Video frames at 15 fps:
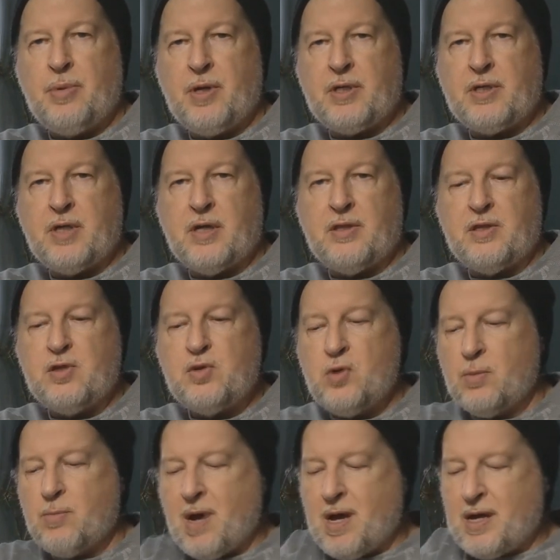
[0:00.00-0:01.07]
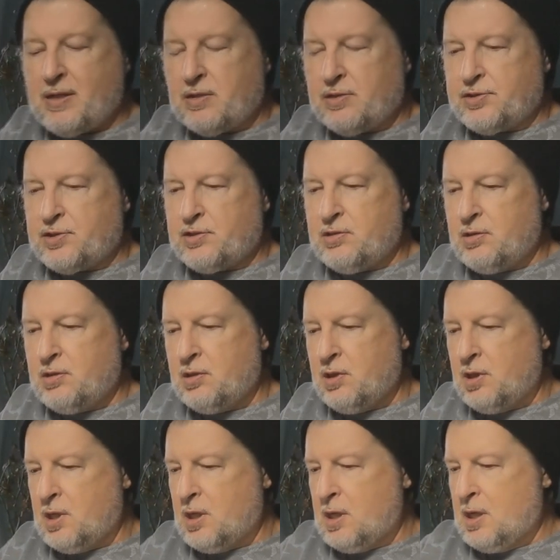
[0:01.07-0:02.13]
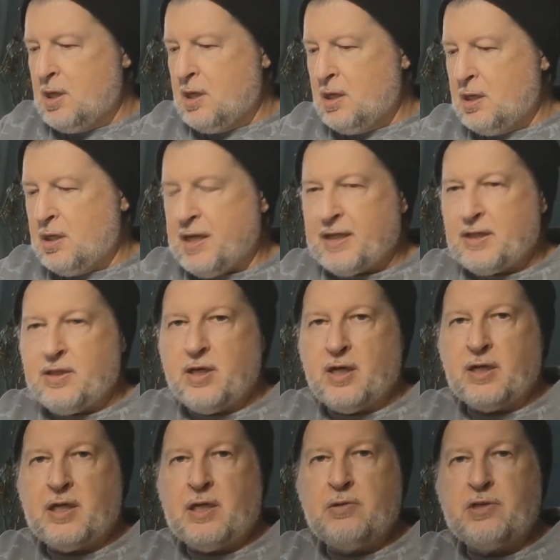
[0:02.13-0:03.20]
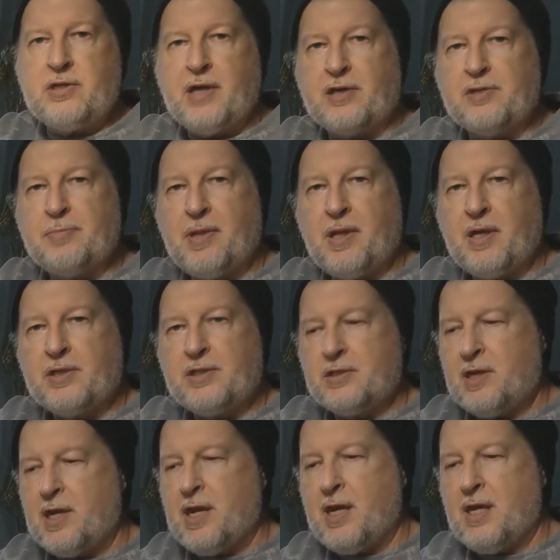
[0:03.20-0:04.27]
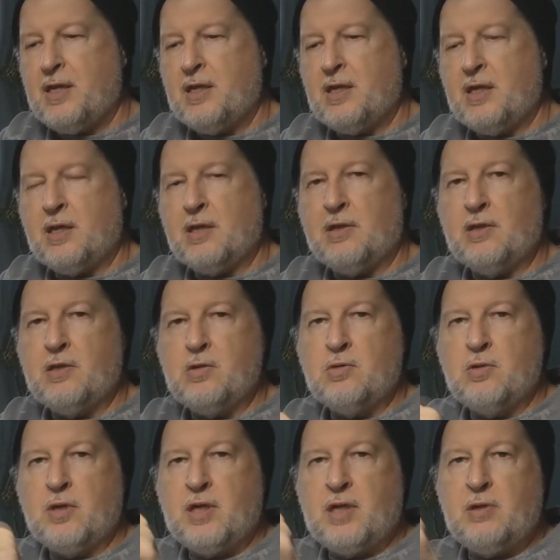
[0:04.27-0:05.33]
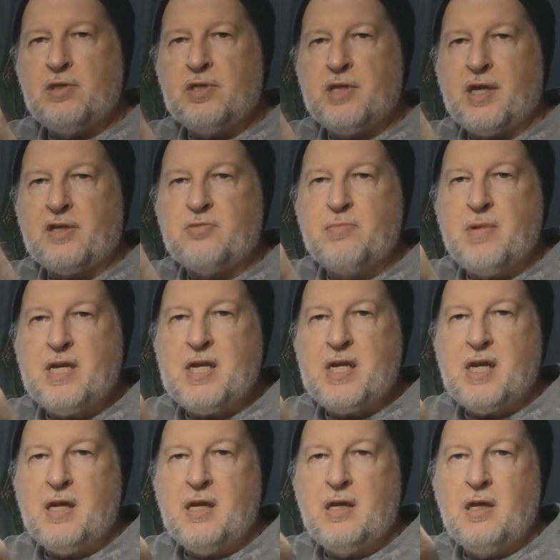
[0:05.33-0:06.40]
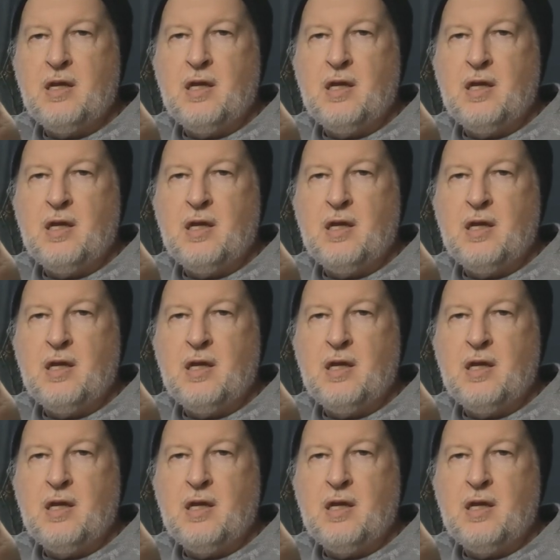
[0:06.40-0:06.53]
But uh, the newer models, like the Q C X Plus and uh, the new Q C X Mini